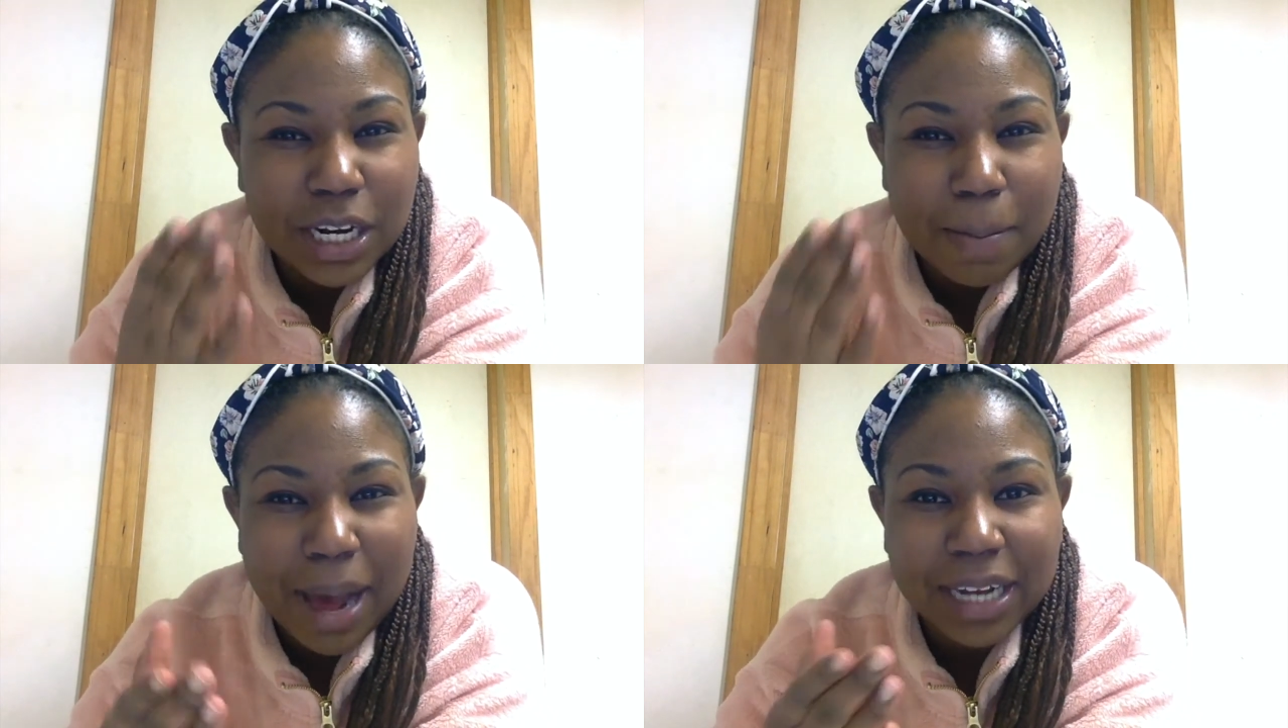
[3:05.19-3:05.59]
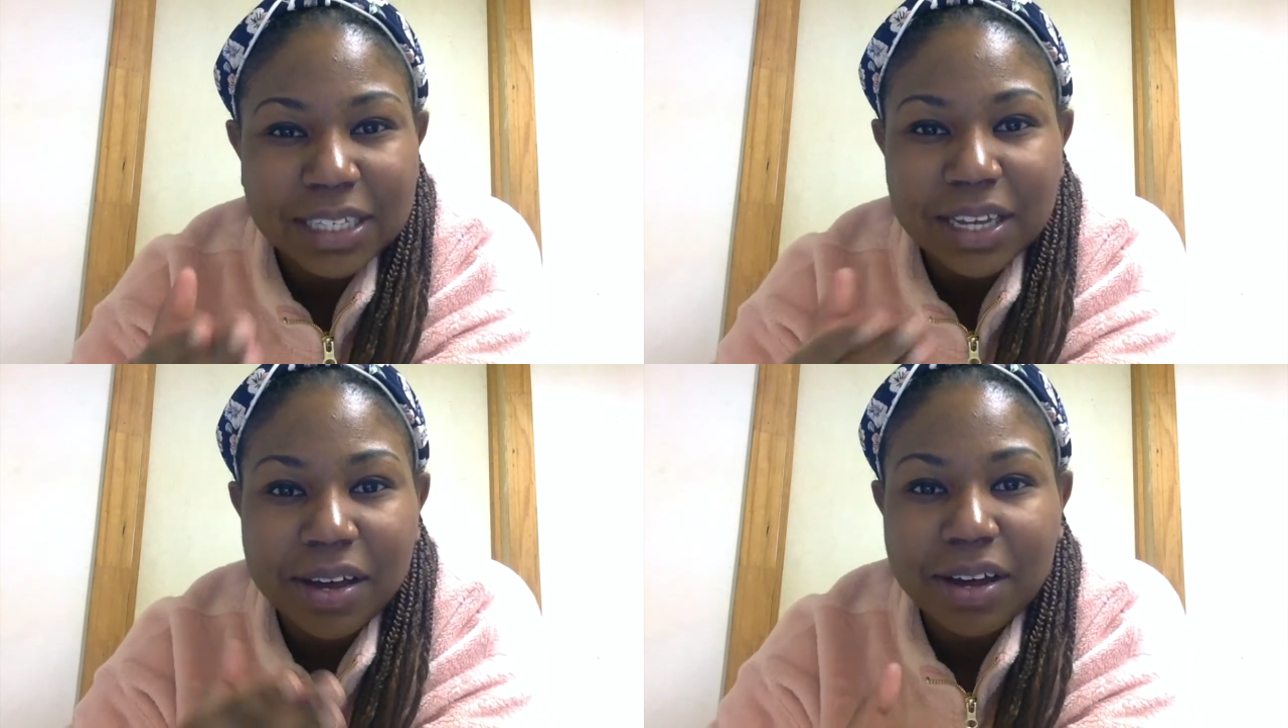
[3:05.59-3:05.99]

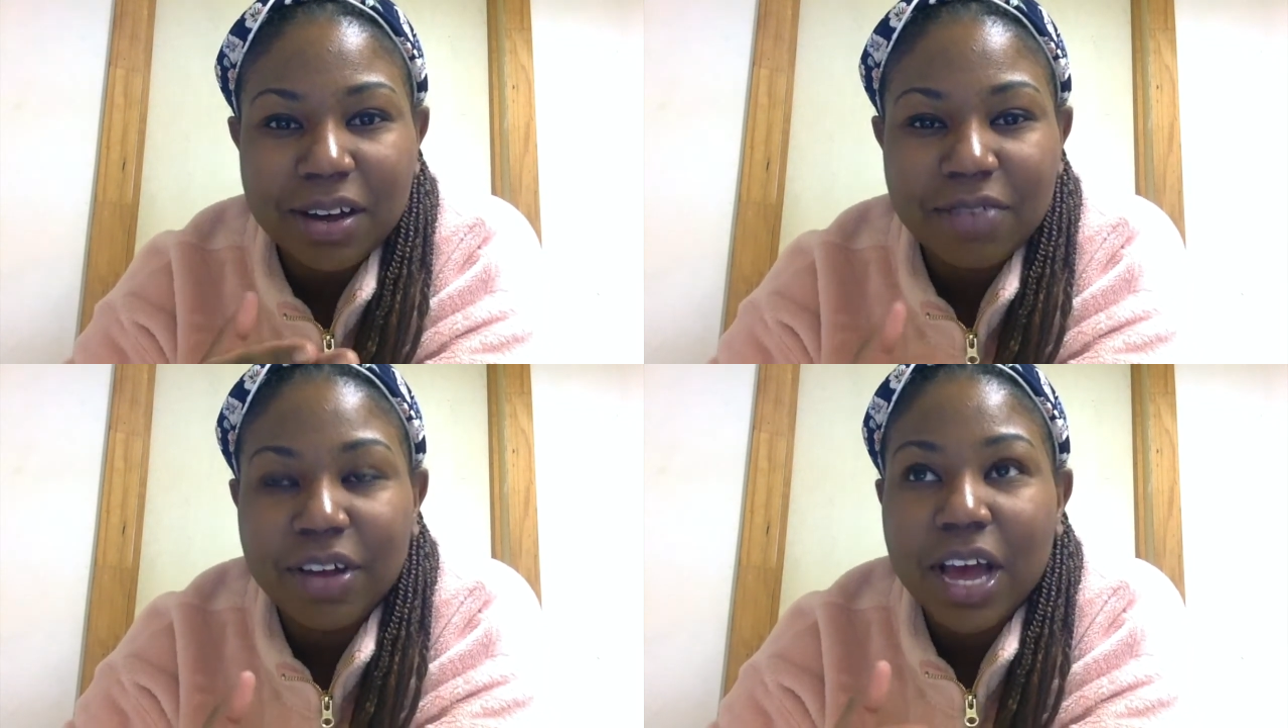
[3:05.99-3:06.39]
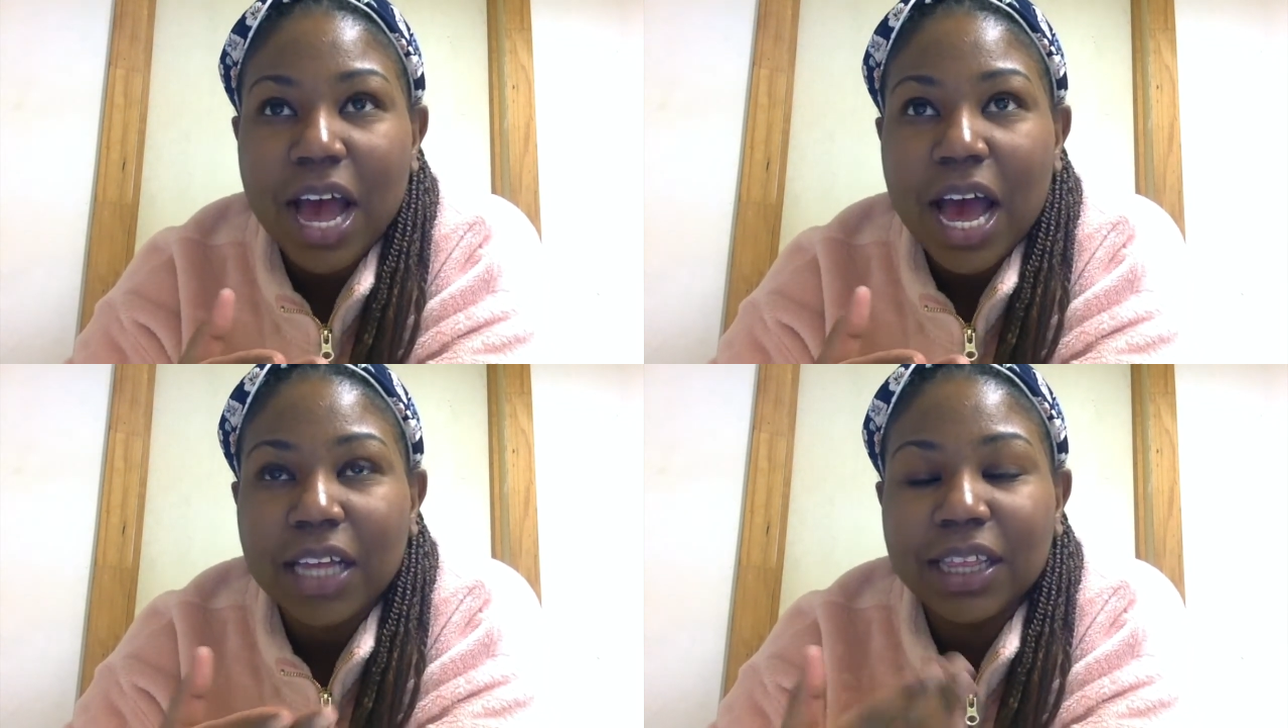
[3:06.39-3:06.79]
mindset of
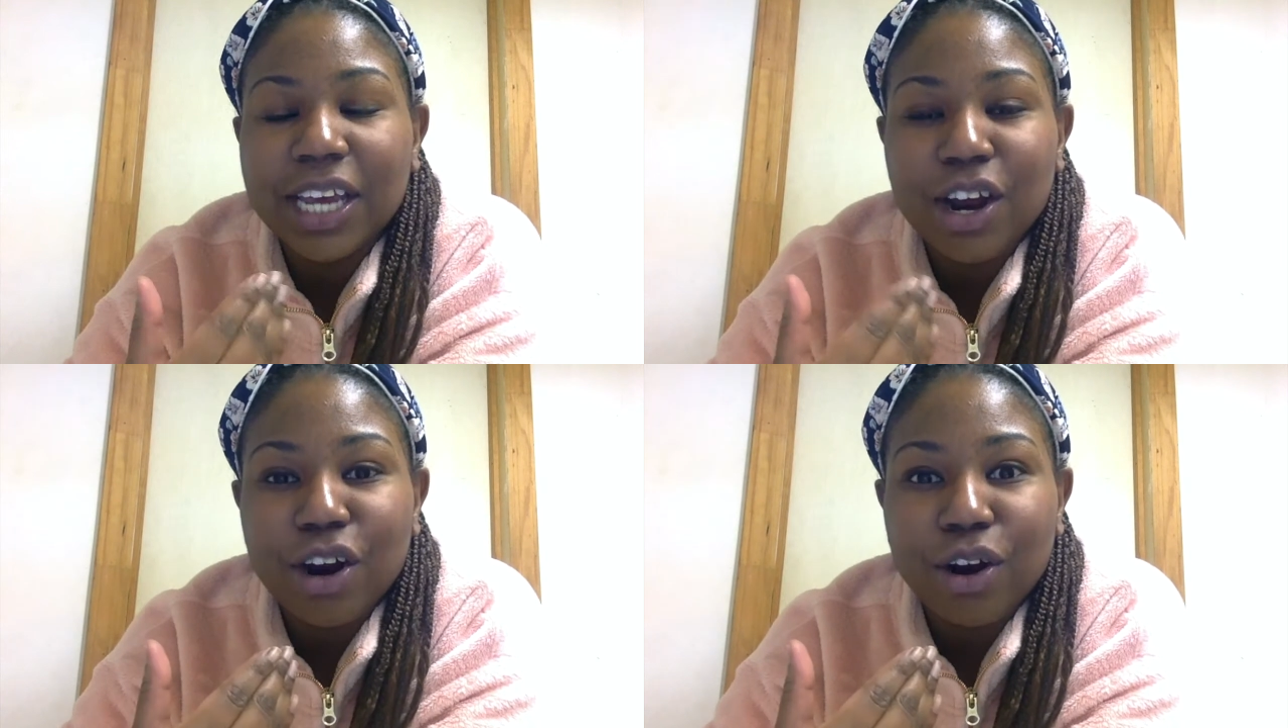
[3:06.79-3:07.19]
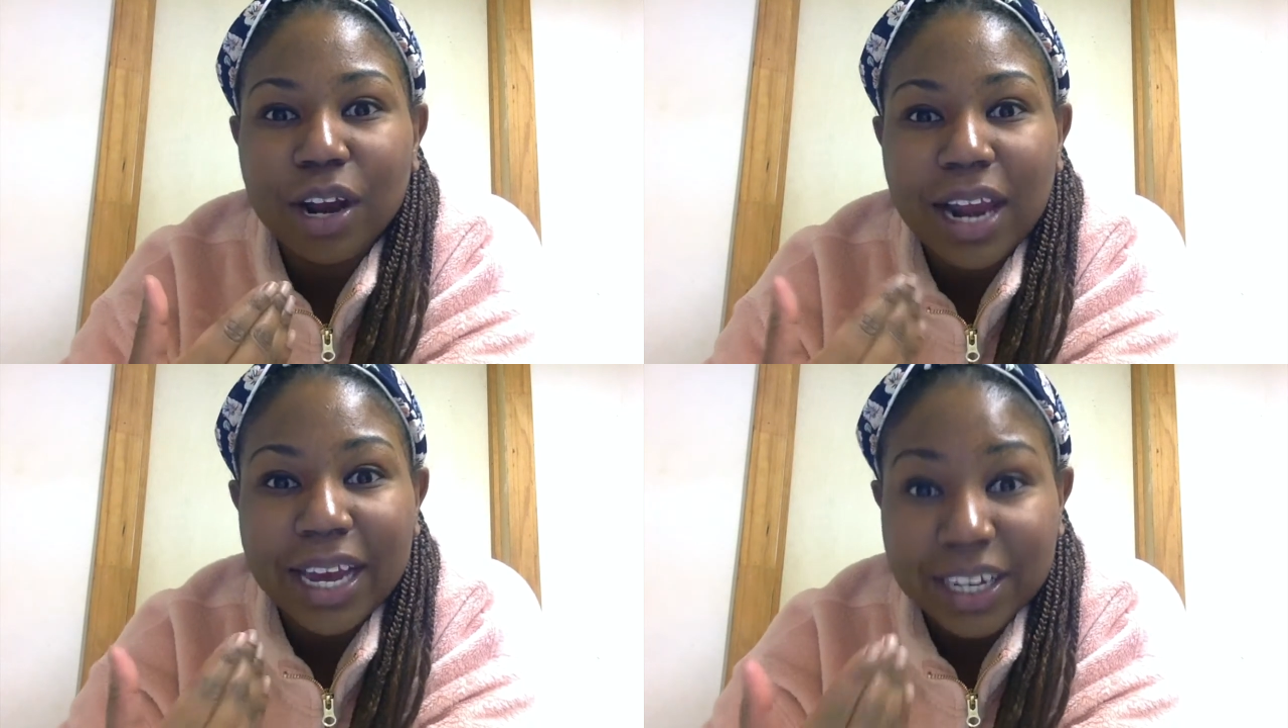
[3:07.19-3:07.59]
they're
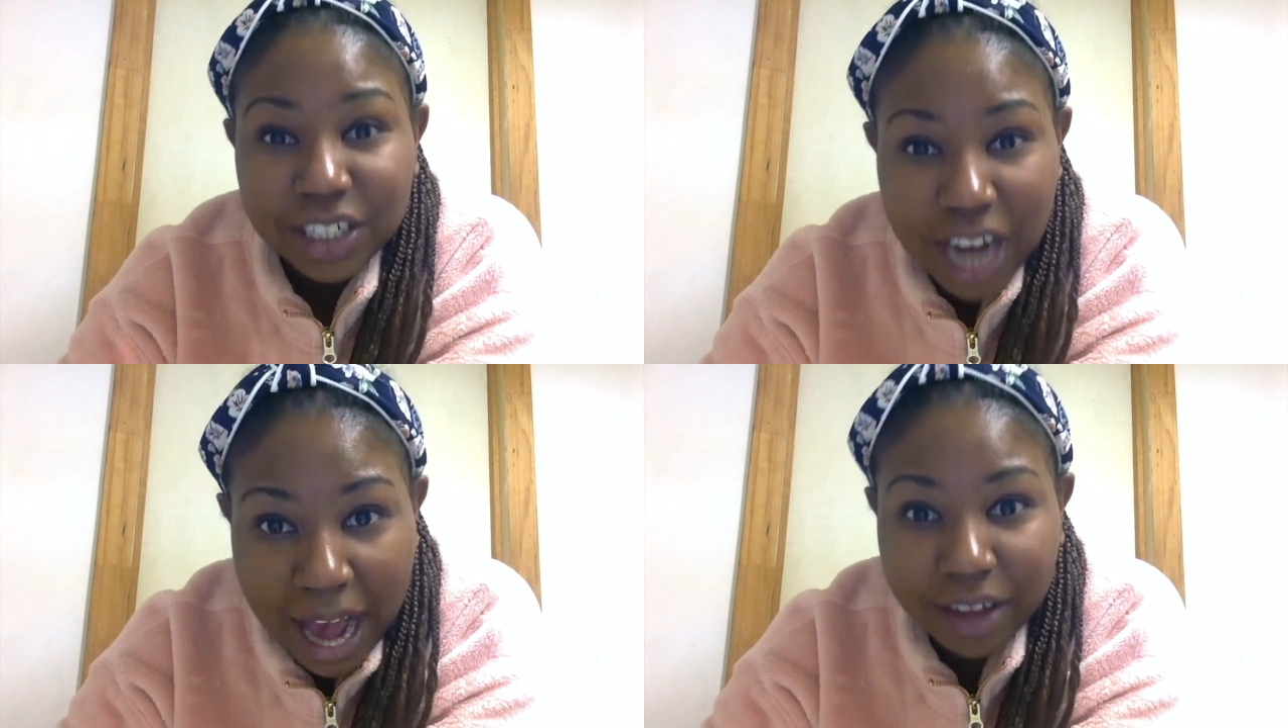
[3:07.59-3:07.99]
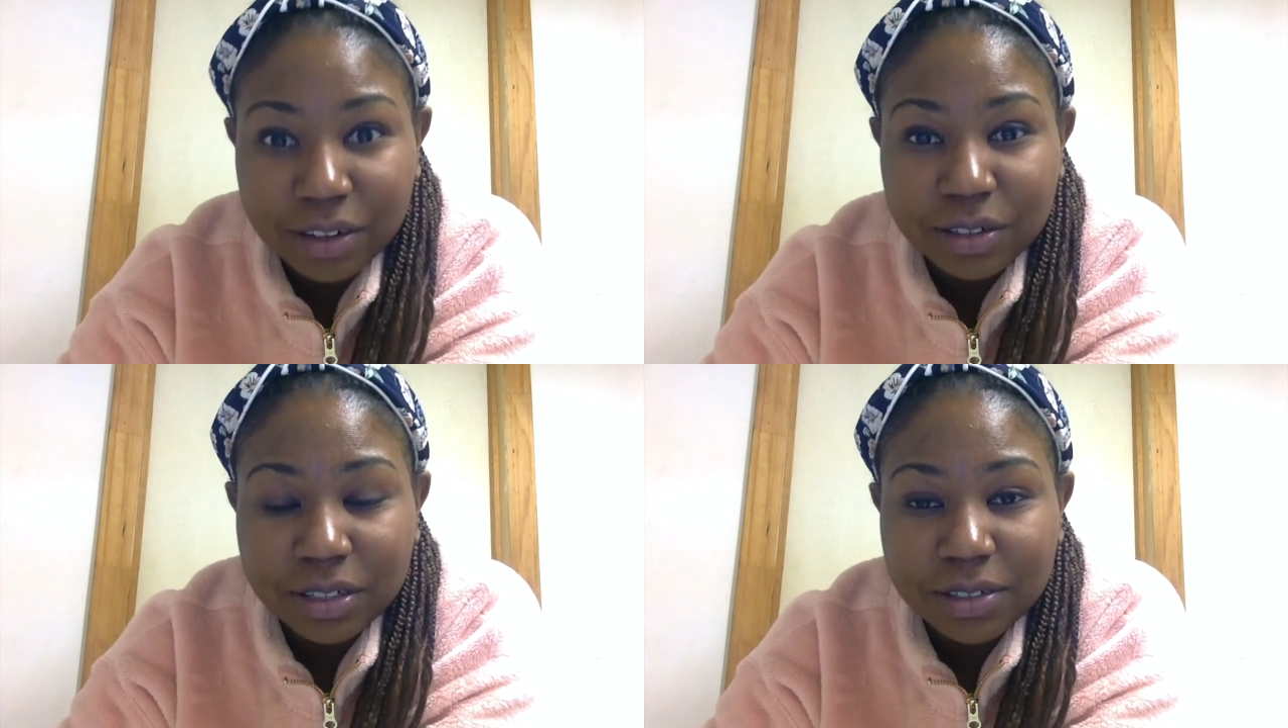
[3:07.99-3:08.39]
like a
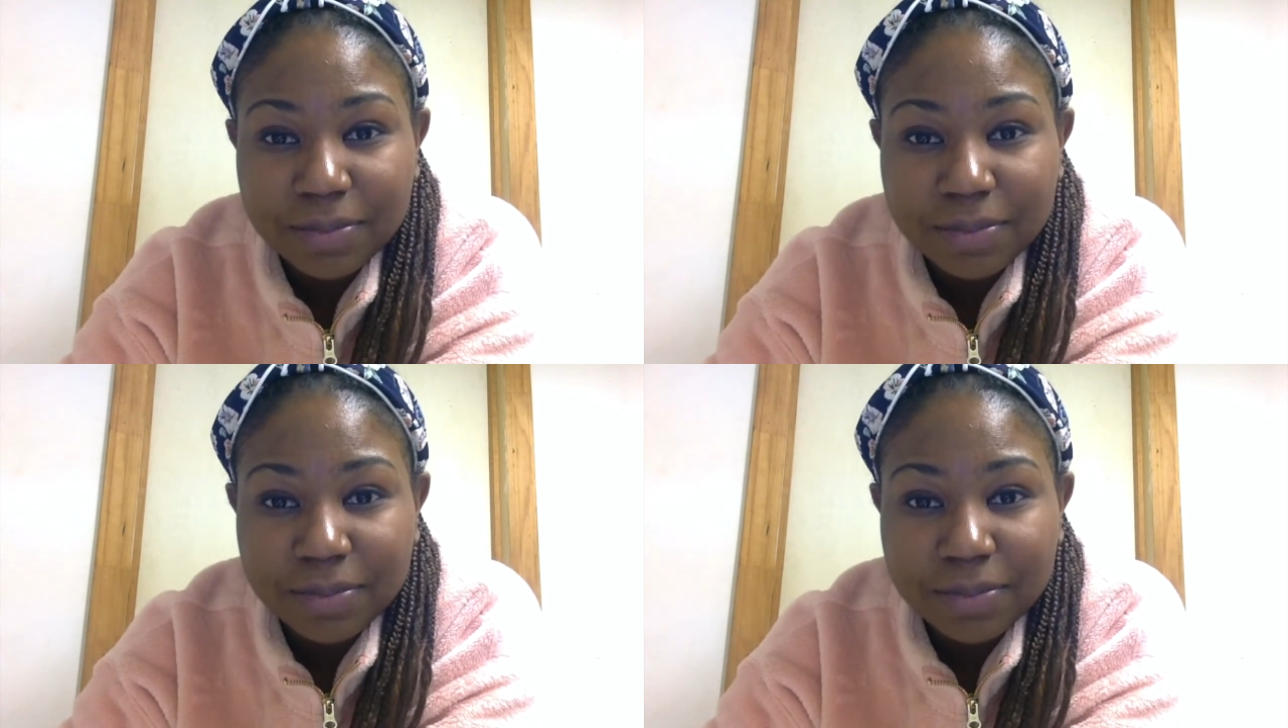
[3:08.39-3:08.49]
child.